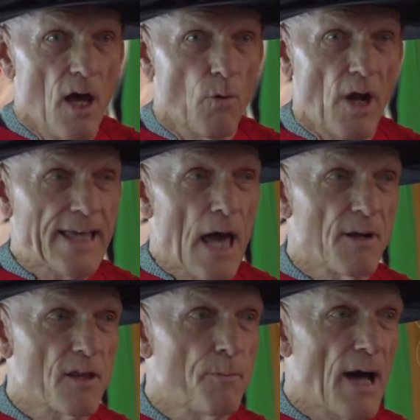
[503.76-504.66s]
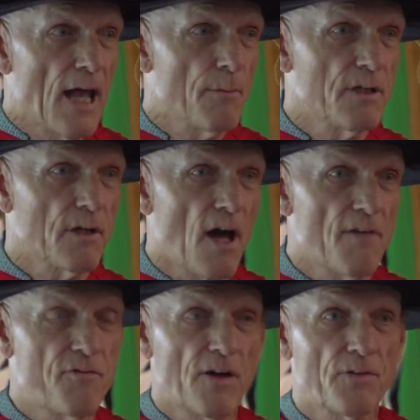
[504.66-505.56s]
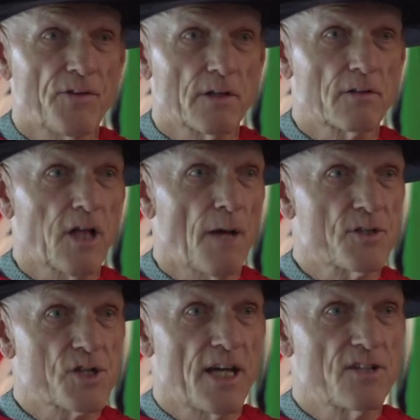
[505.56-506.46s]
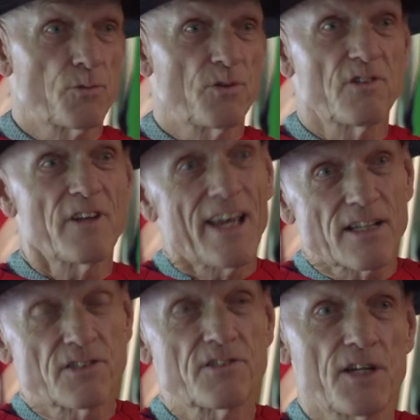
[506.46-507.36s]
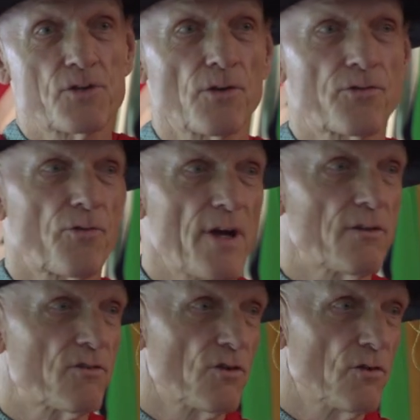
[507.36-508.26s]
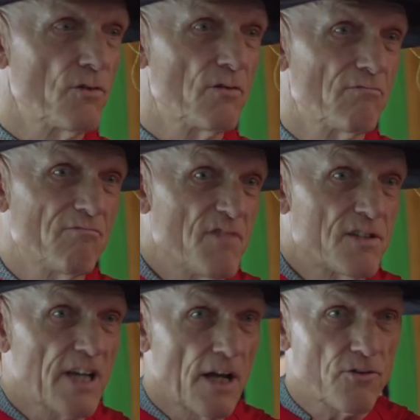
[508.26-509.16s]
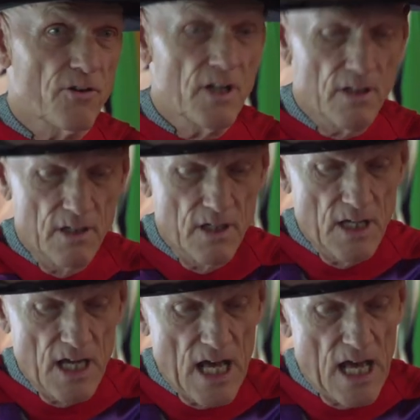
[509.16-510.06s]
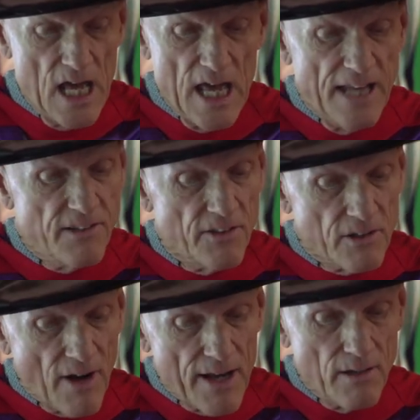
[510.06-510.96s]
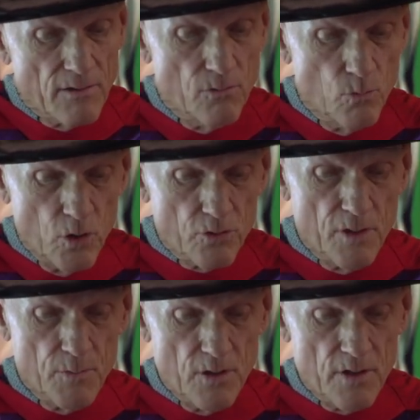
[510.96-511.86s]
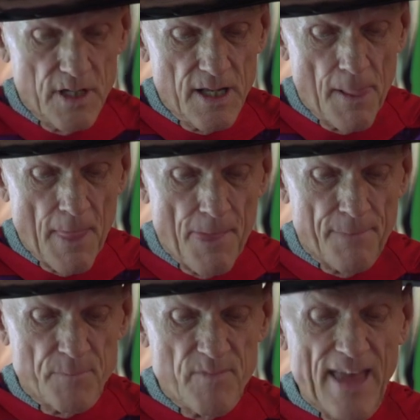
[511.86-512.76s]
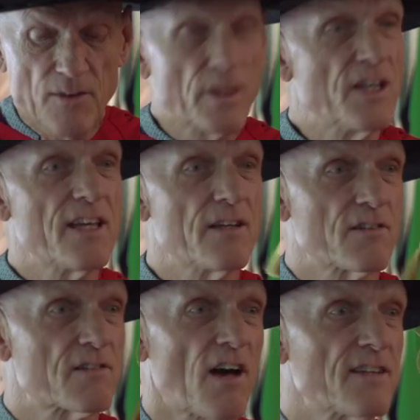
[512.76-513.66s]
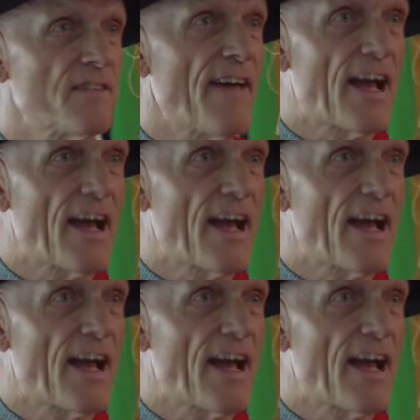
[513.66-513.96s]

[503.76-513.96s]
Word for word: When I came into the parliament, I felt that climate change was an existential threat to this country uh, and to the greater world community, and that we needed decisive